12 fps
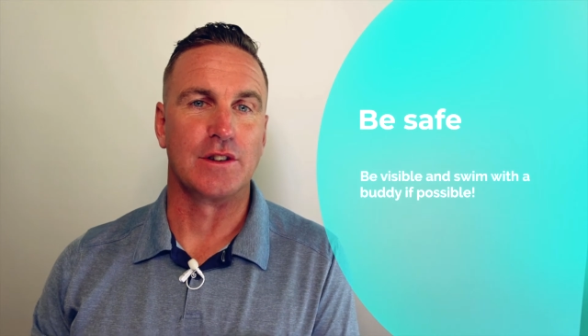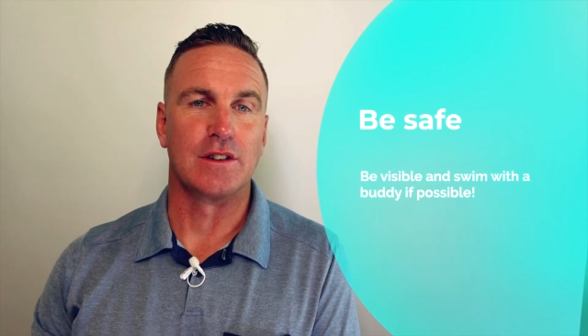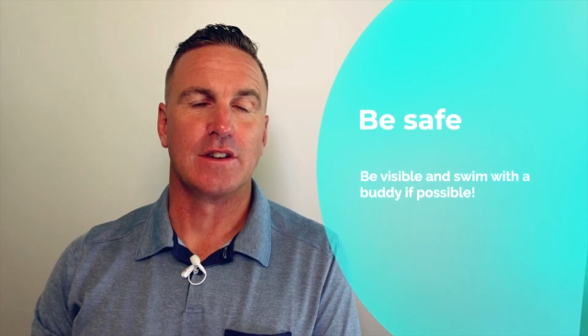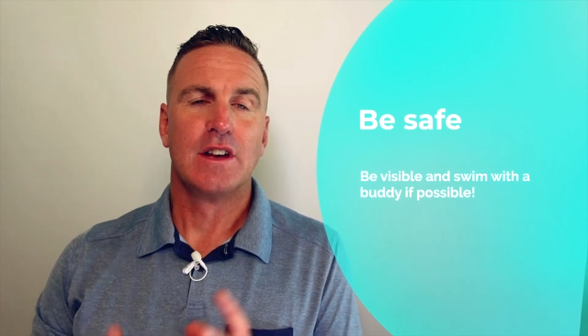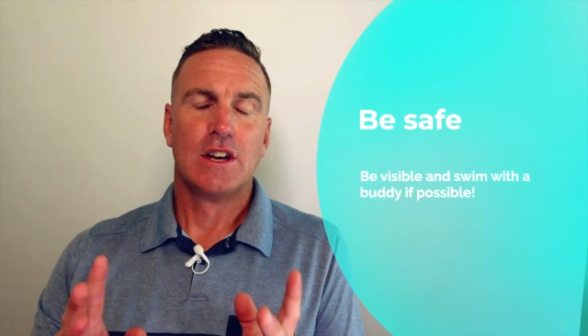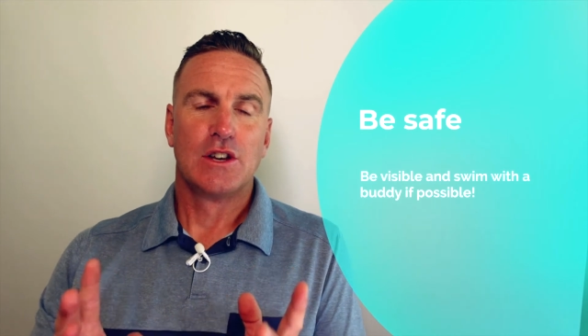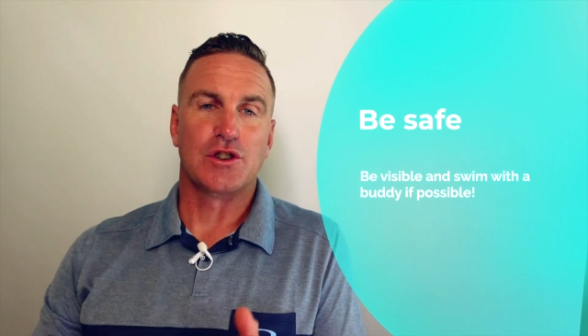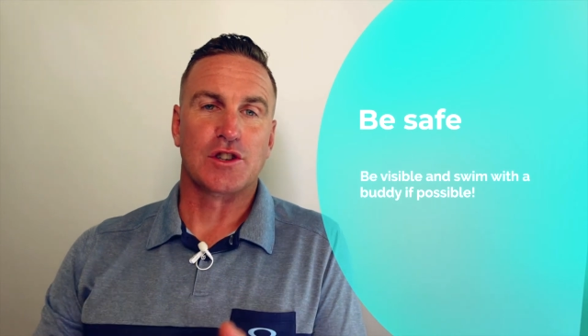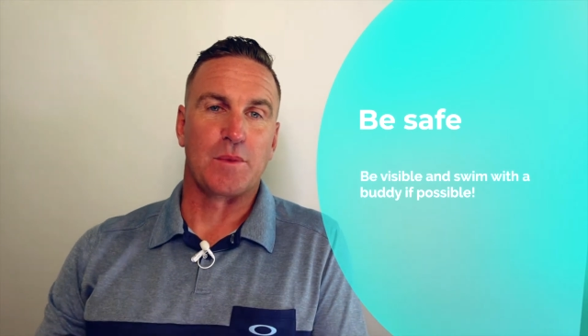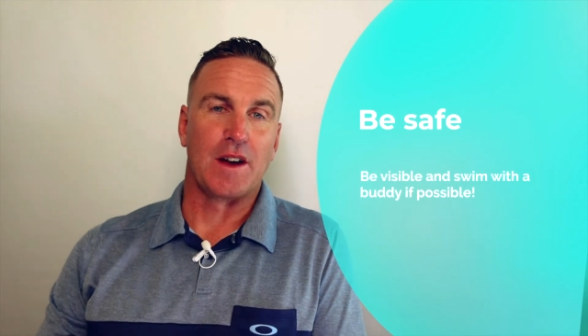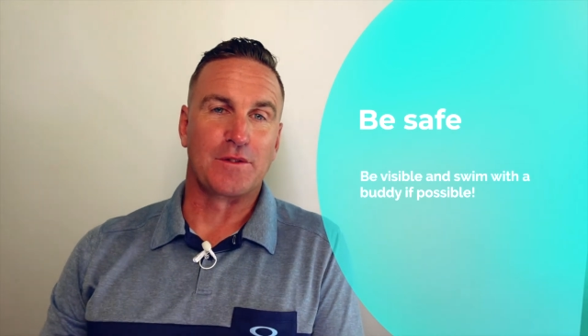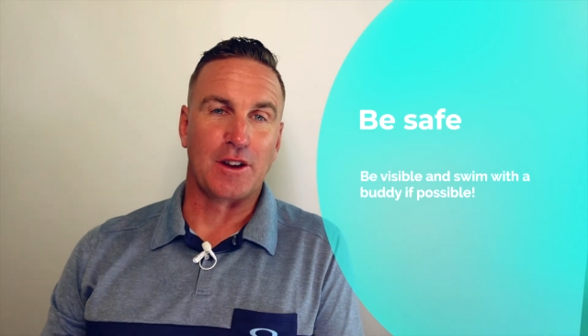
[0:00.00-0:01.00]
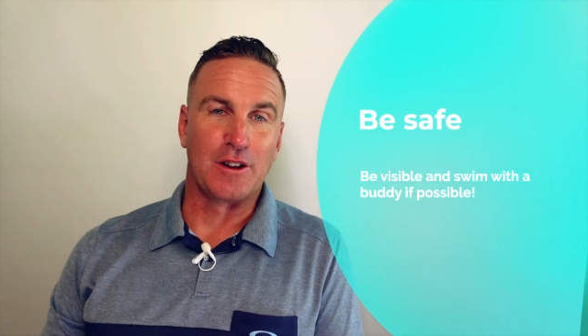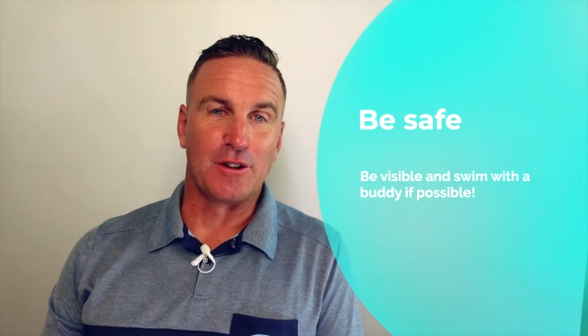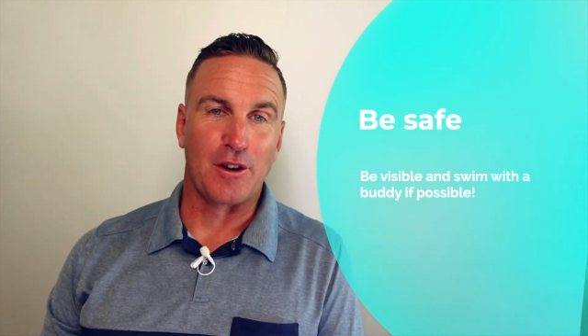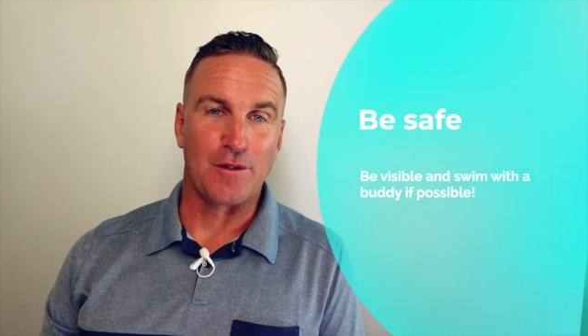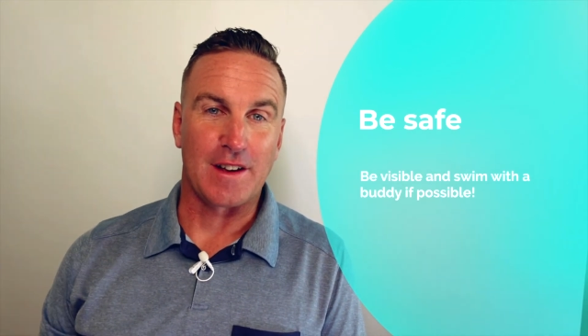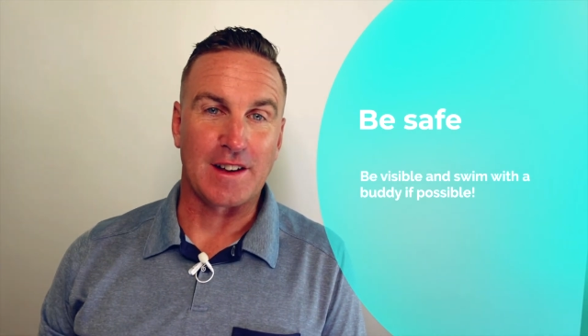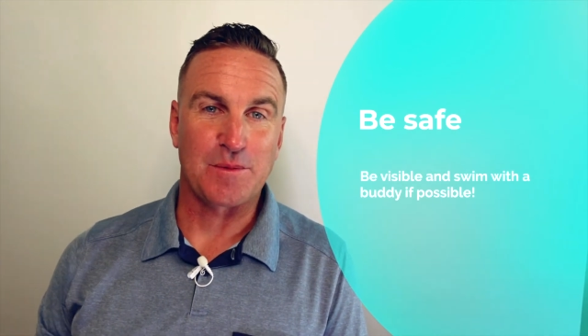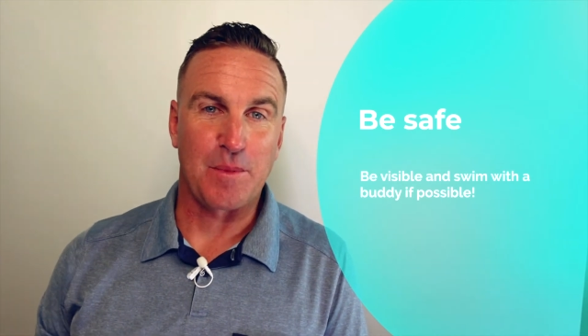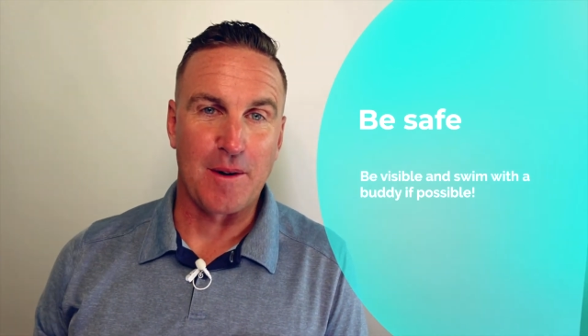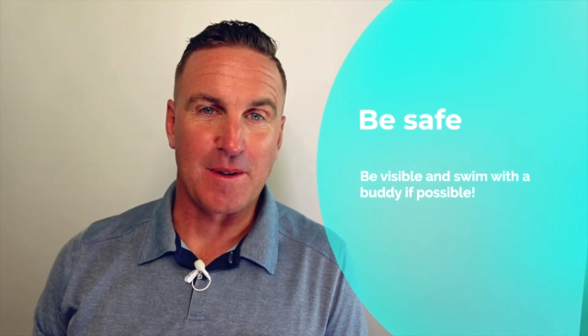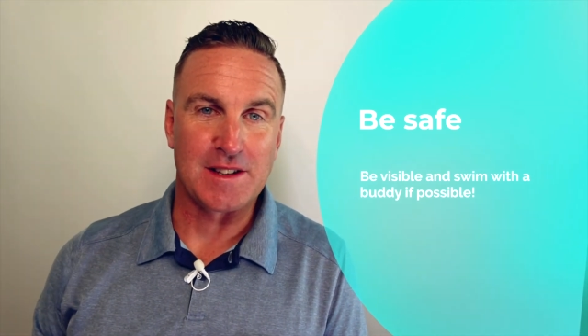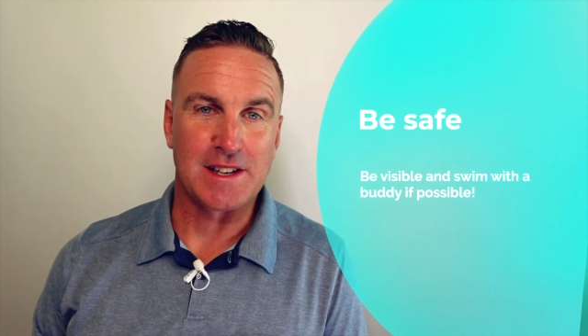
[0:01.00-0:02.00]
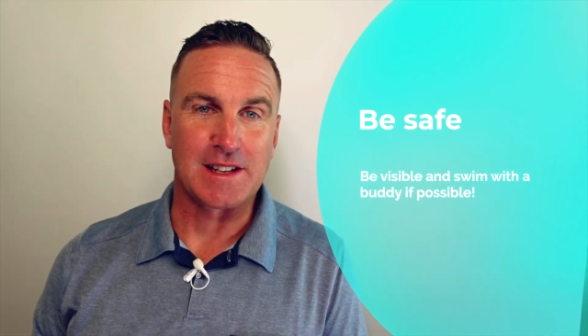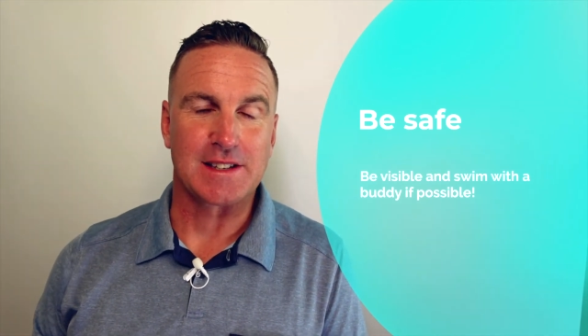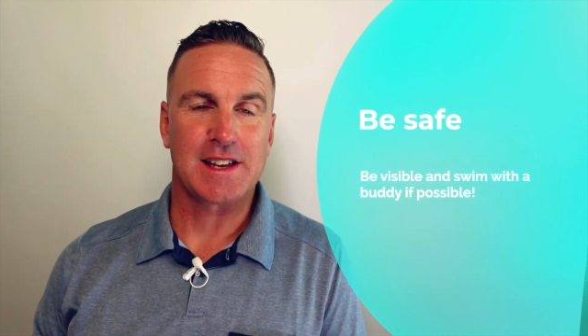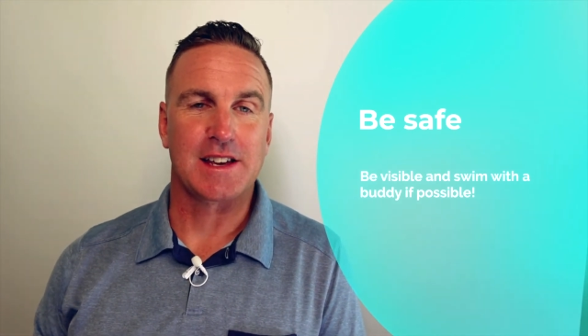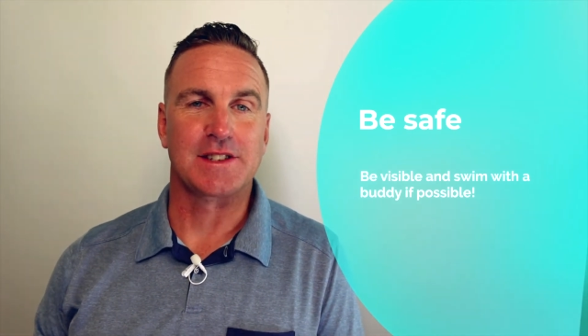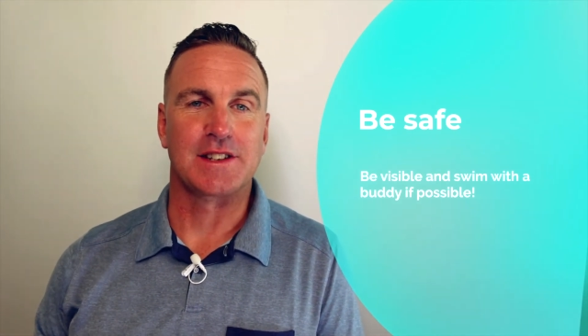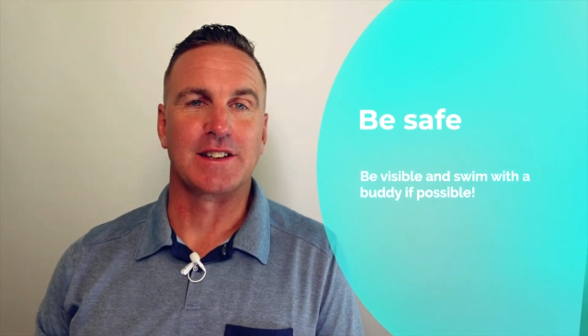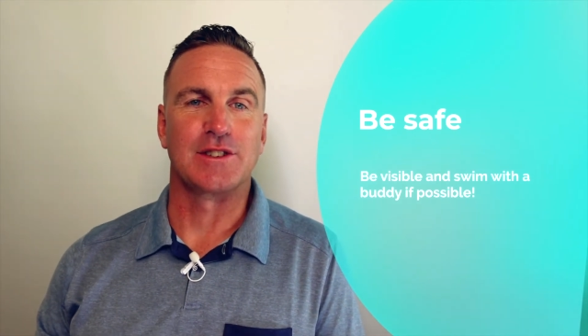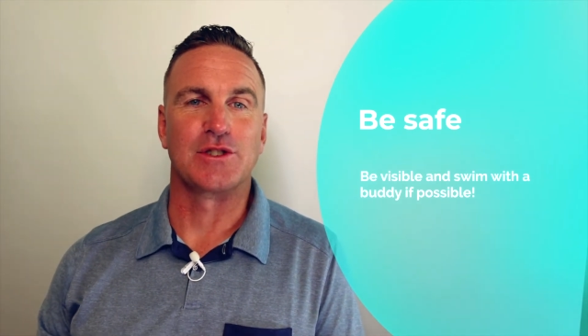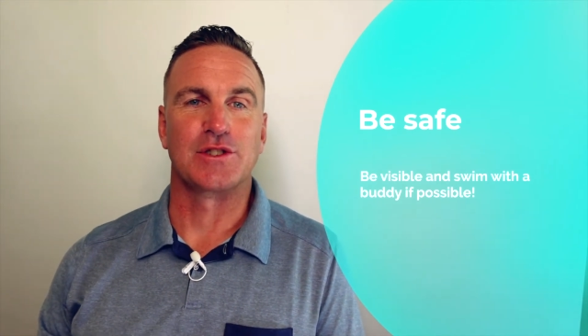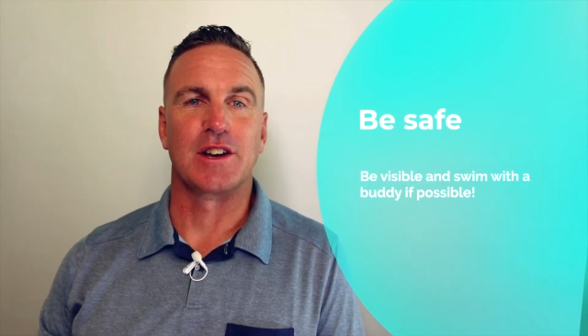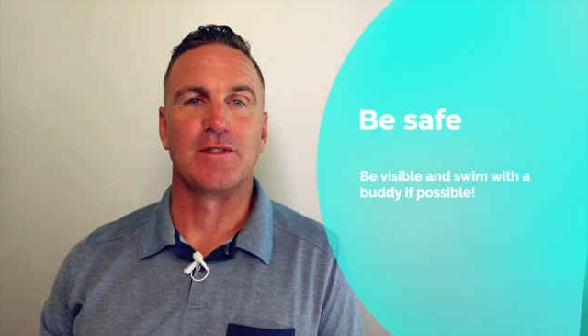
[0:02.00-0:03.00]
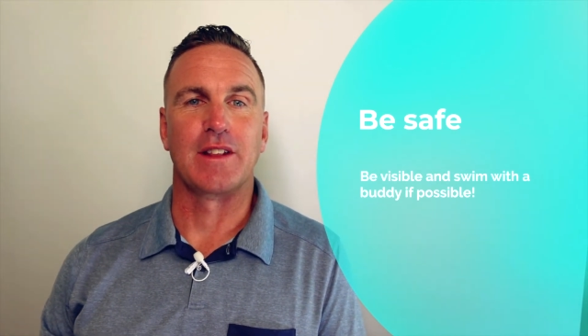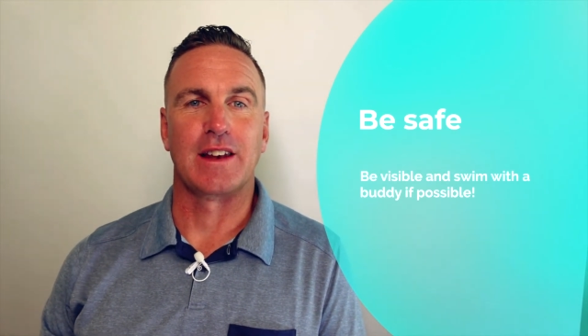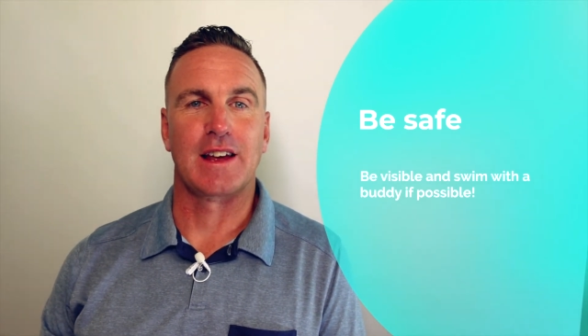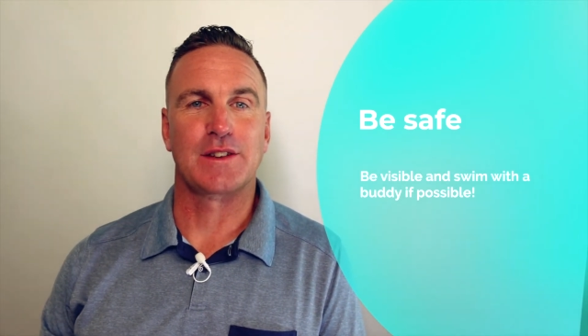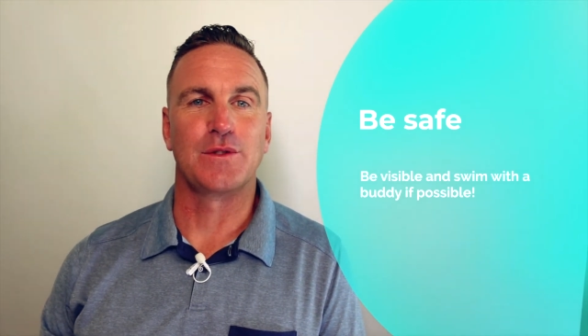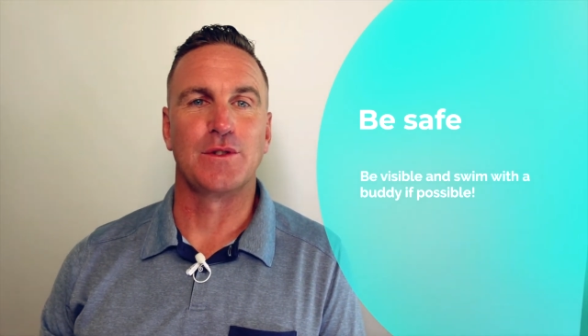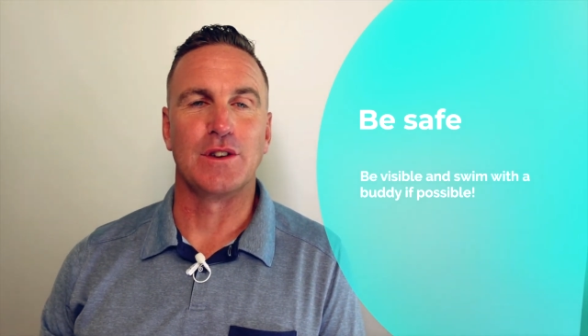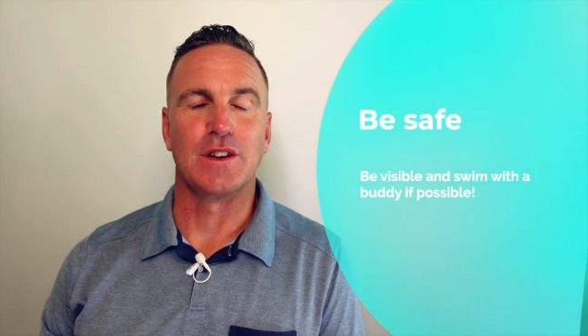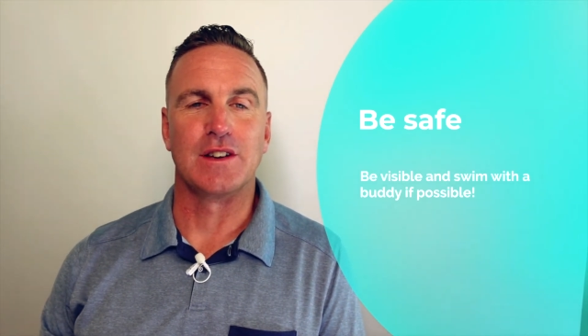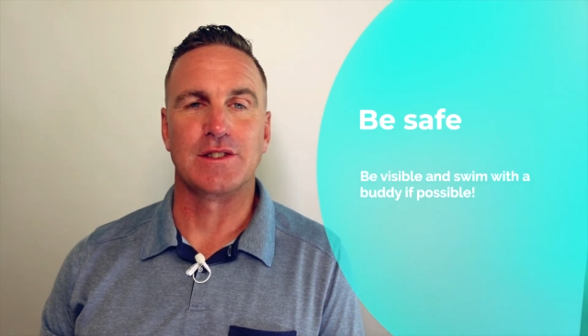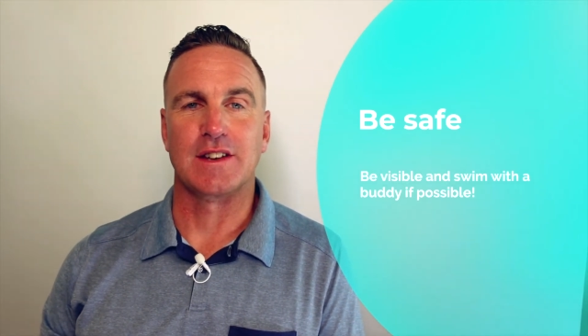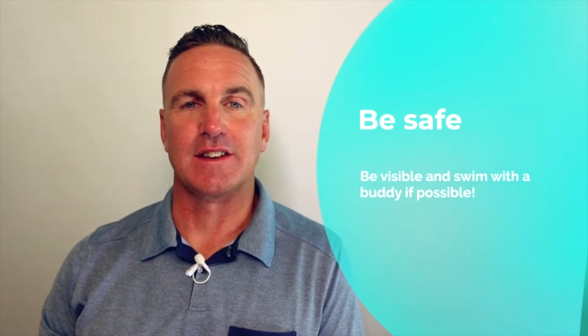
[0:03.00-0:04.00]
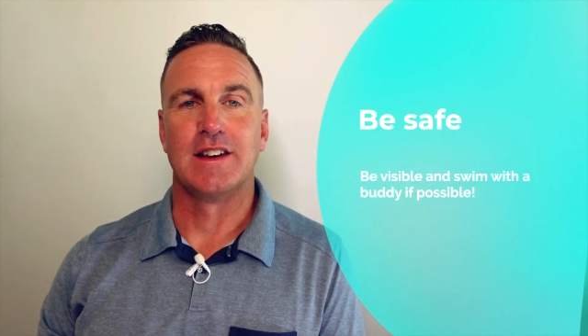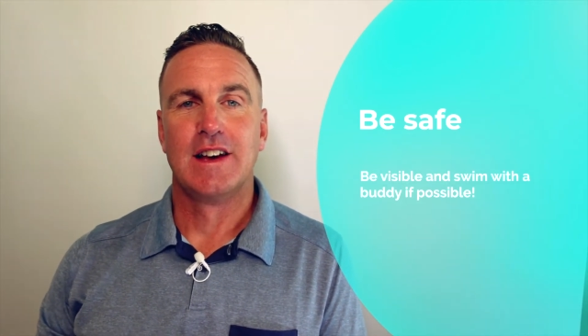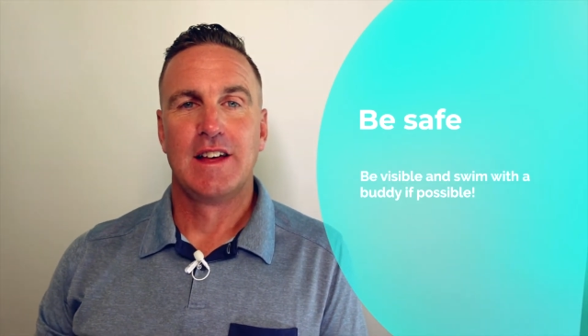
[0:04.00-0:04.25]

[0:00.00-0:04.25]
And trust me, I've done a lot of experimenting and testing just over the last few years and